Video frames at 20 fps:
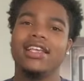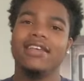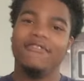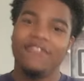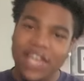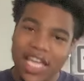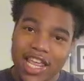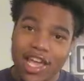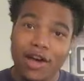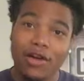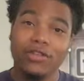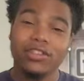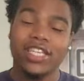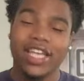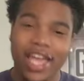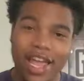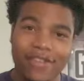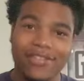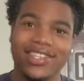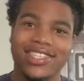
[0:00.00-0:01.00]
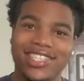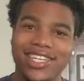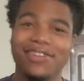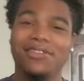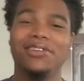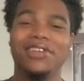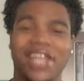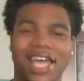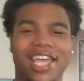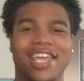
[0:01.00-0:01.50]
Videos every
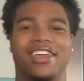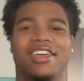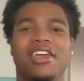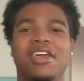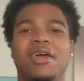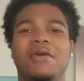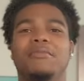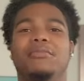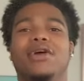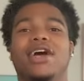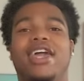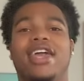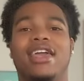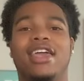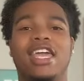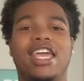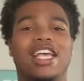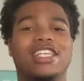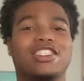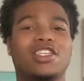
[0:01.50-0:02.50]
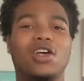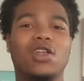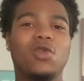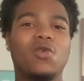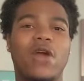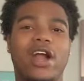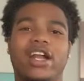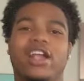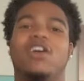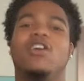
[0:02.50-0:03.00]
single day. But it's on the
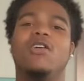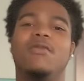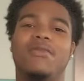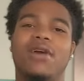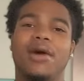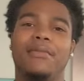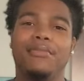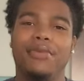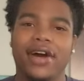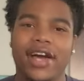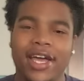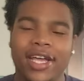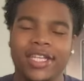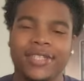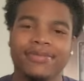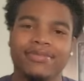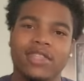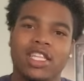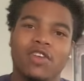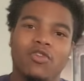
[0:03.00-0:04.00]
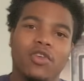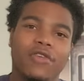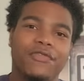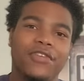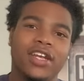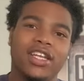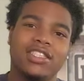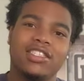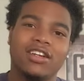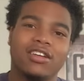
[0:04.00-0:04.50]
right to go, my boy. We
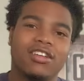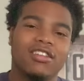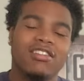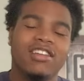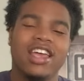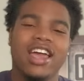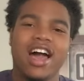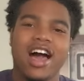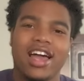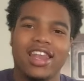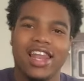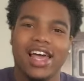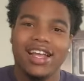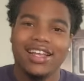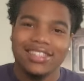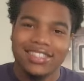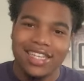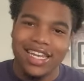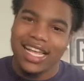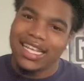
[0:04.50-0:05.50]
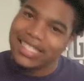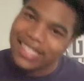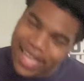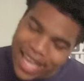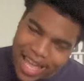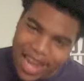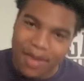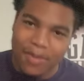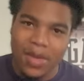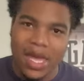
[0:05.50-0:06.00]
finna turn on the highlights. Let's
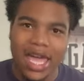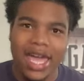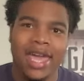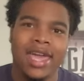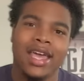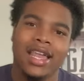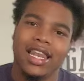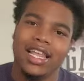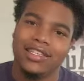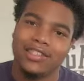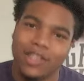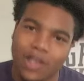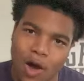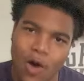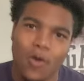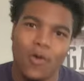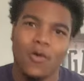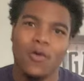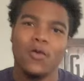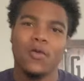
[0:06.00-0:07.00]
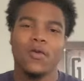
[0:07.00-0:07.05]
get it, man. Let's go.